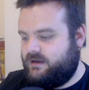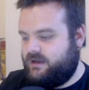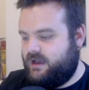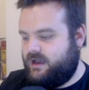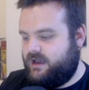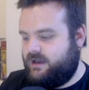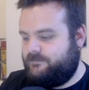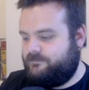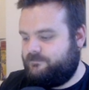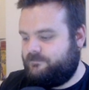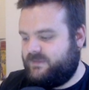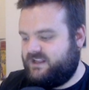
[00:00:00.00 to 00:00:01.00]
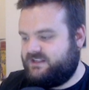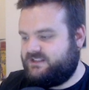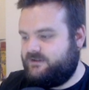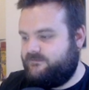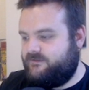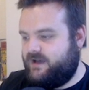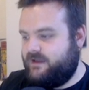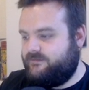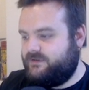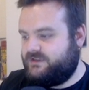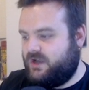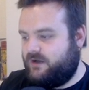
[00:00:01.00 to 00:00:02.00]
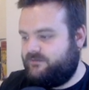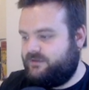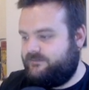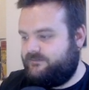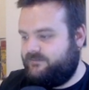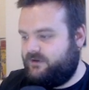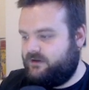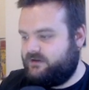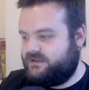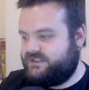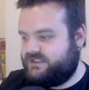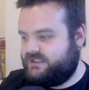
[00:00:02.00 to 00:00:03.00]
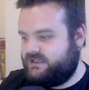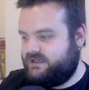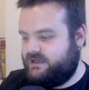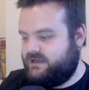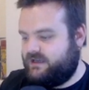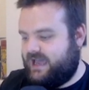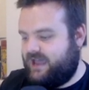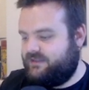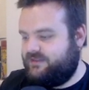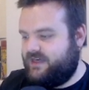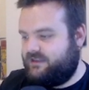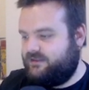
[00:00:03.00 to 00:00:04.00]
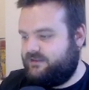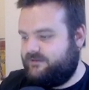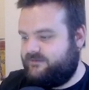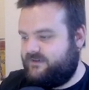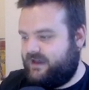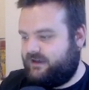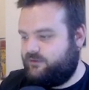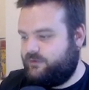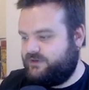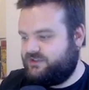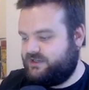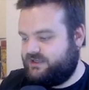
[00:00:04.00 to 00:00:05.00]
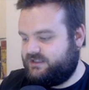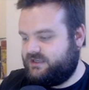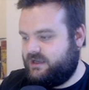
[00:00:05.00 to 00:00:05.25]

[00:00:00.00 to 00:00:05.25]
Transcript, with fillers: um, Survivors of the Flux, and then the Vanquishers.